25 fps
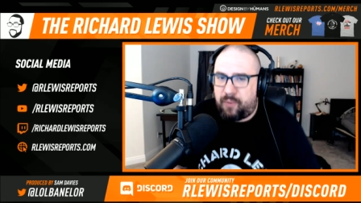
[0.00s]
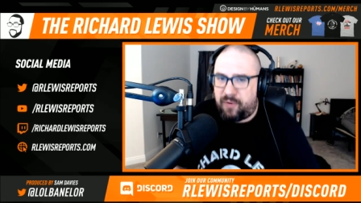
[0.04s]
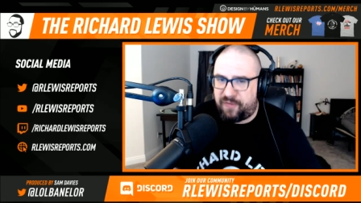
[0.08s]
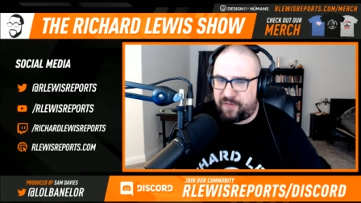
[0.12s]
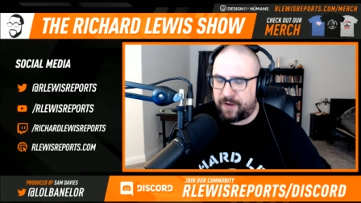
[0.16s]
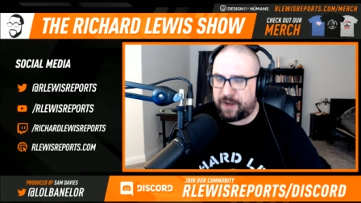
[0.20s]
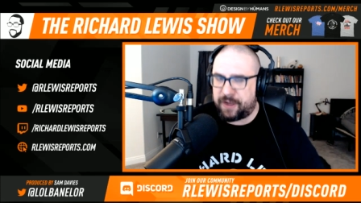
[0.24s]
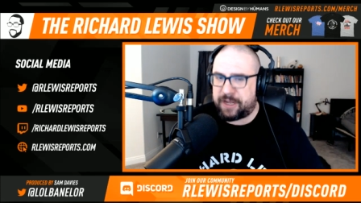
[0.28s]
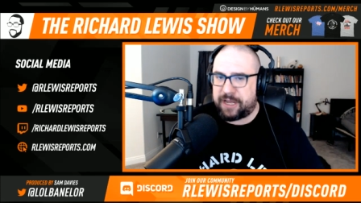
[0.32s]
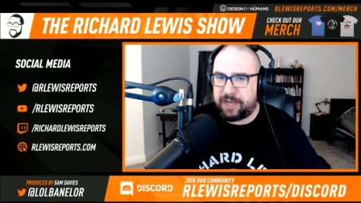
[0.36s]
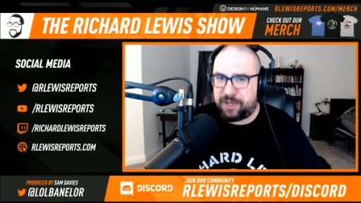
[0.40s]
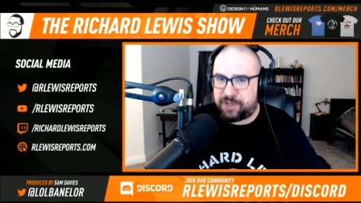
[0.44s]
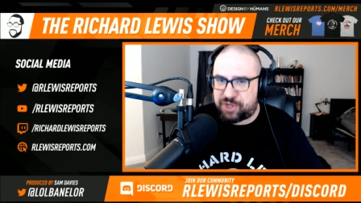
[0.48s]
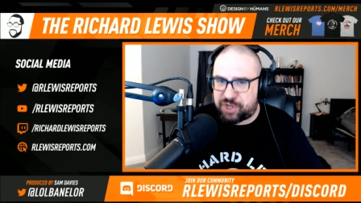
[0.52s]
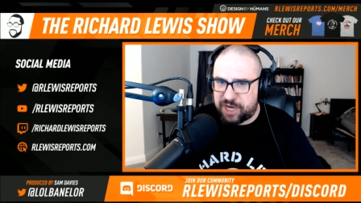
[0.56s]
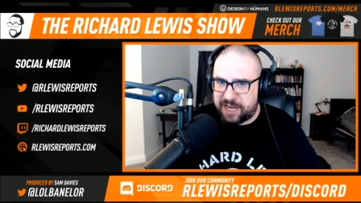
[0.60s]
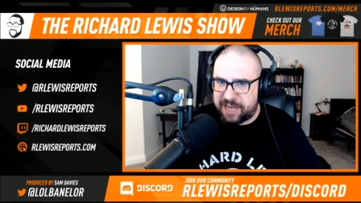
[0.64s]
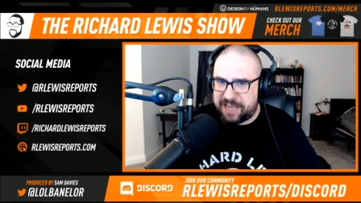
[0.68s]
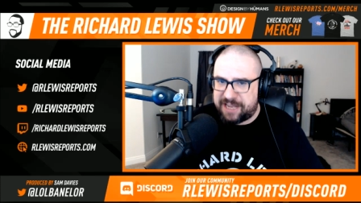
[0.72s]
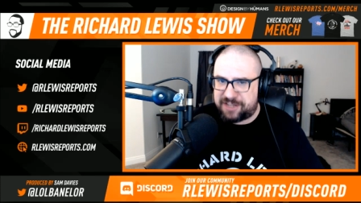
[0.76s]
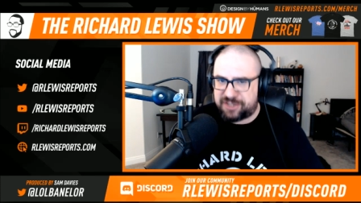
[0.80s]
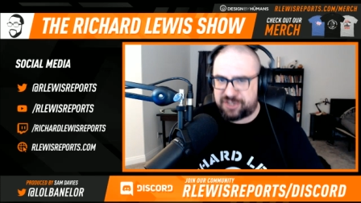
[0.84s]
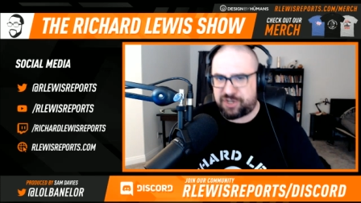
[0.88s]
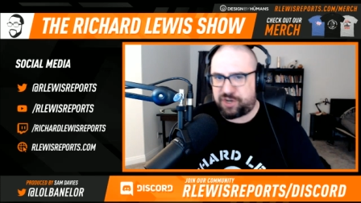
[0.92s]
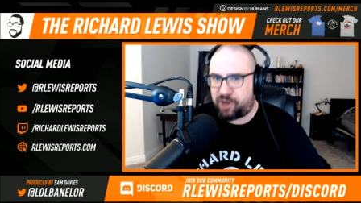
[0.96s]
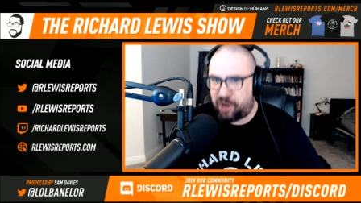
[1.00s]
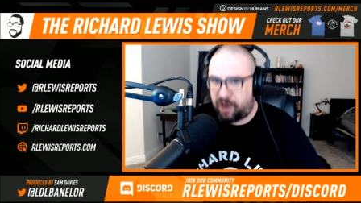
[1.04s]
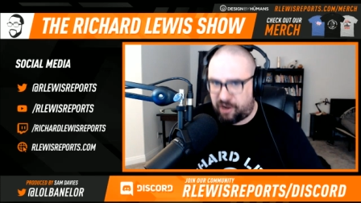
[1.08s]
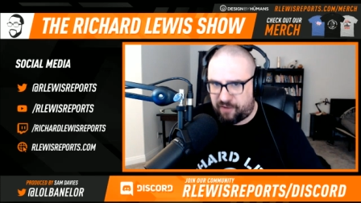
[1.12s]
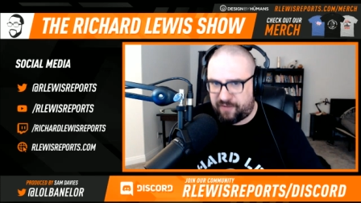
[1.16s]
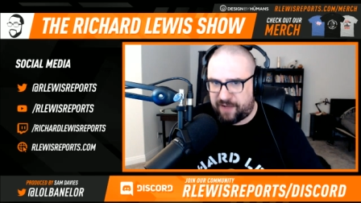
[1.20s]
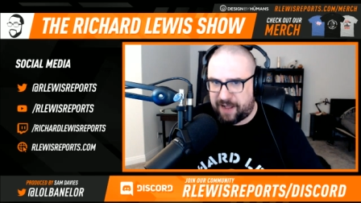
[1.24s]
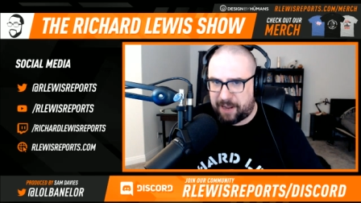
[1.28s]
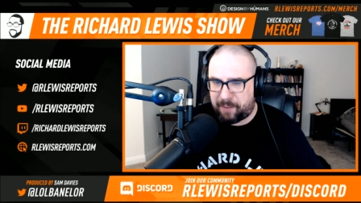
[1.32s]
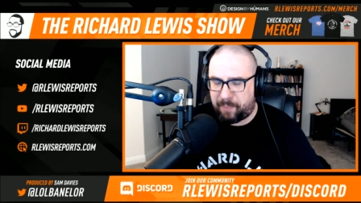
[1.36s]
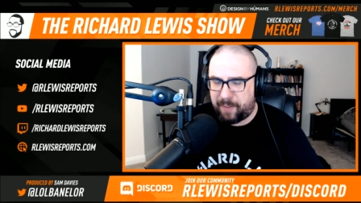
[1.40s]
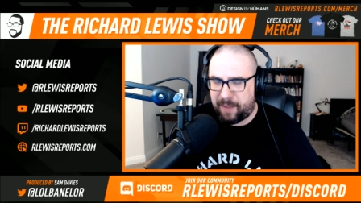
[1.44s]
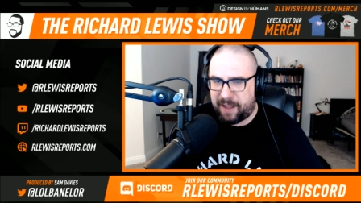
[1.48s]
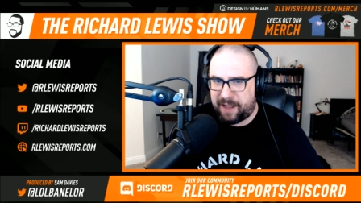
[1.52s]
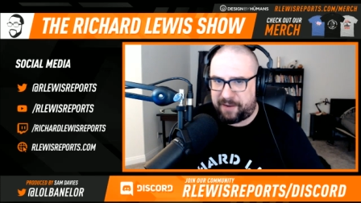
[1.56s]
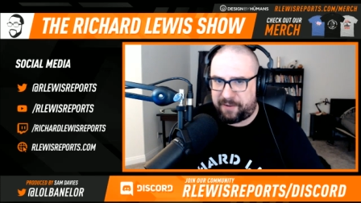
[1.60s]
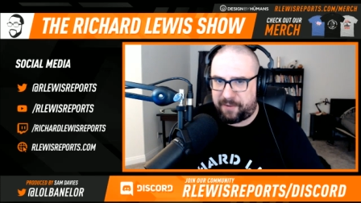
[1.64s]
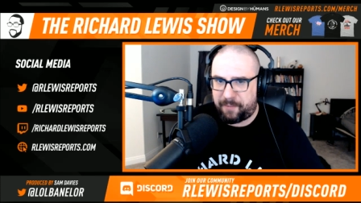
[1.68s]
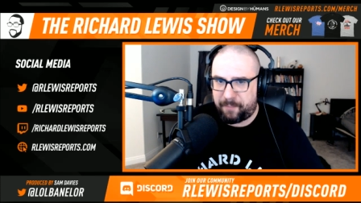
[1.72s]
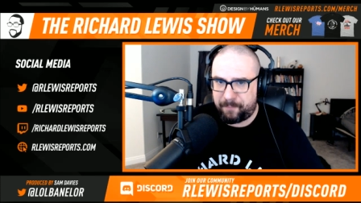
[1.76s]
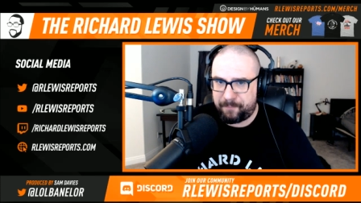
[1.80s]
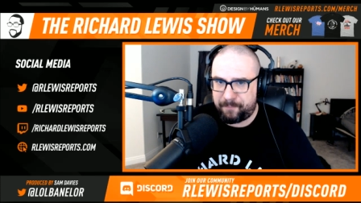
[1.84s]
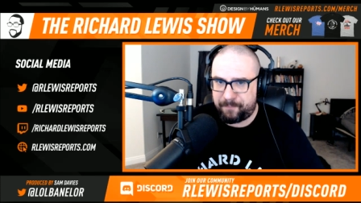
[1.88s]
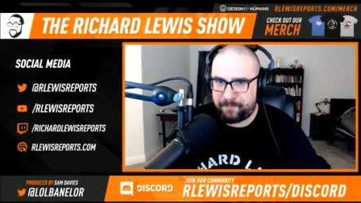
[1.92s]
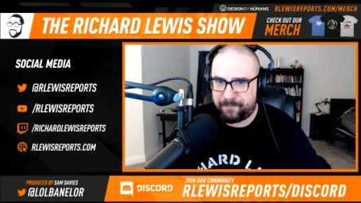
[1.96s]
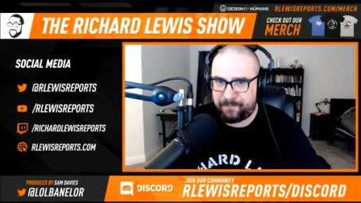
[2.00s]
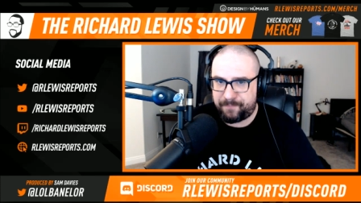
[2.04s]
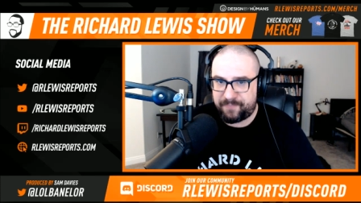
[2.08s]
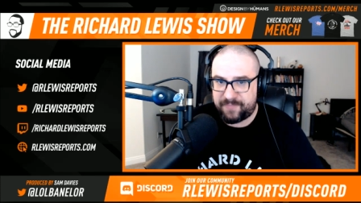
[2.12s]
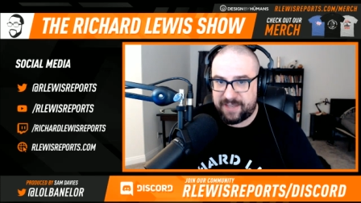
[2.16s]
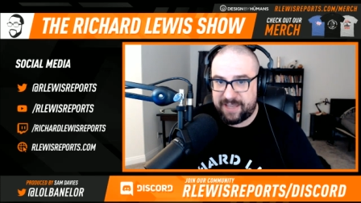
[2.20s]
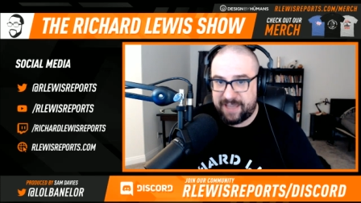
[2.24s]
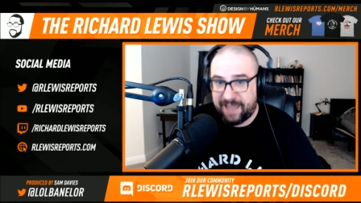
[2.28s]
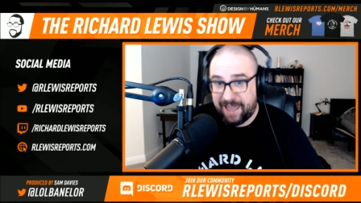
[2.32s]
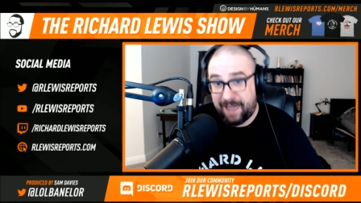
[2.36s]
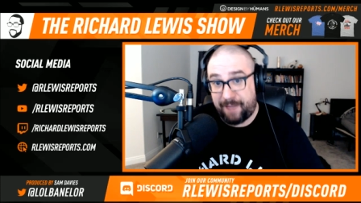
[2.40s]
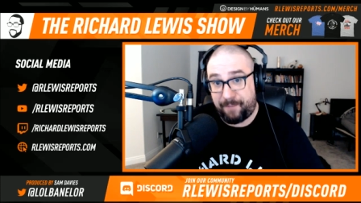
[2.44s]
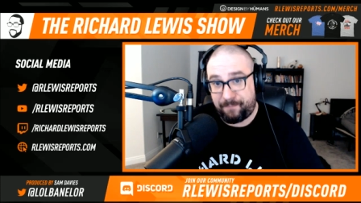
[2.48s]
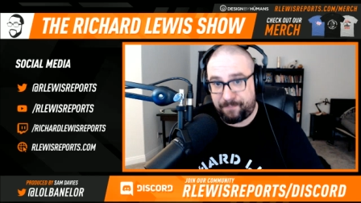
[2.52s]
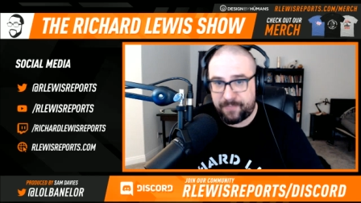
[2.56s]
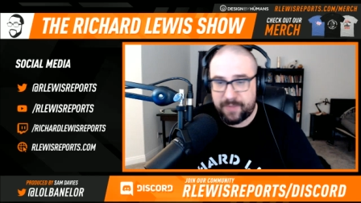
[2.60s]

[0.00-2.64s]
with fucking cheats and got VAC banned. Yeah.